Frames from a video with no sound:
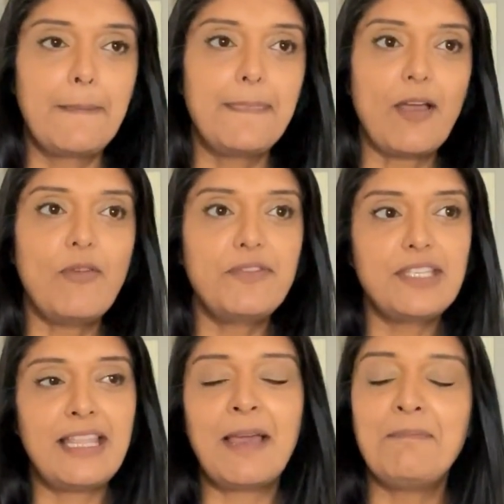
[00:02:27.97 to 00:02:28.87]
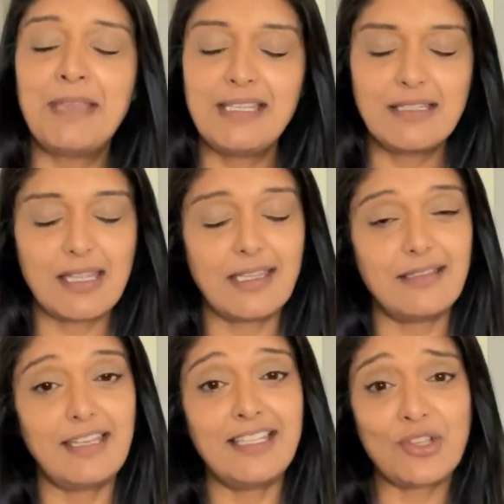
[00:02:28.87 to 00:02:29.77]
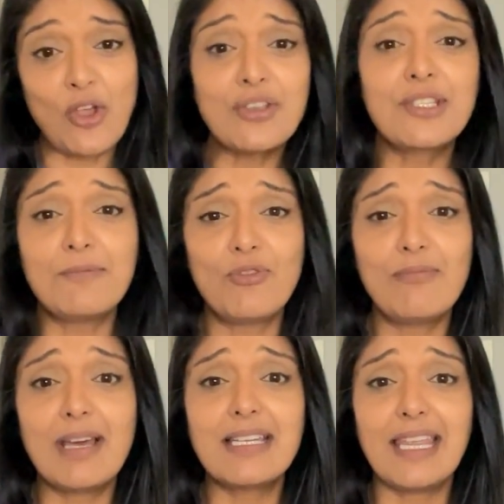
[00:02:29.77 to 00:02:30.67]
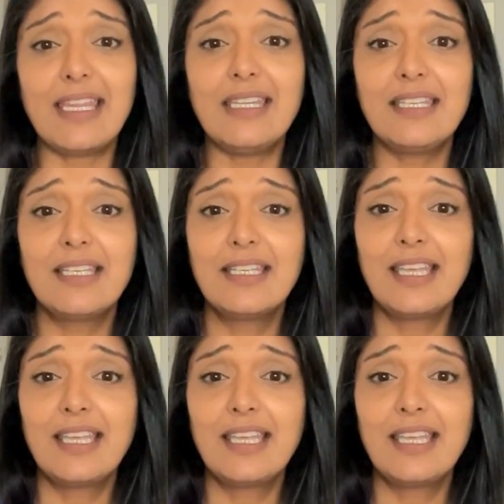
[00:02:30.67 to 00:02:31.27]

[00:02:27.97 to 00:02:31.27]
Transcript: Now obviously that means that it's cost her more money.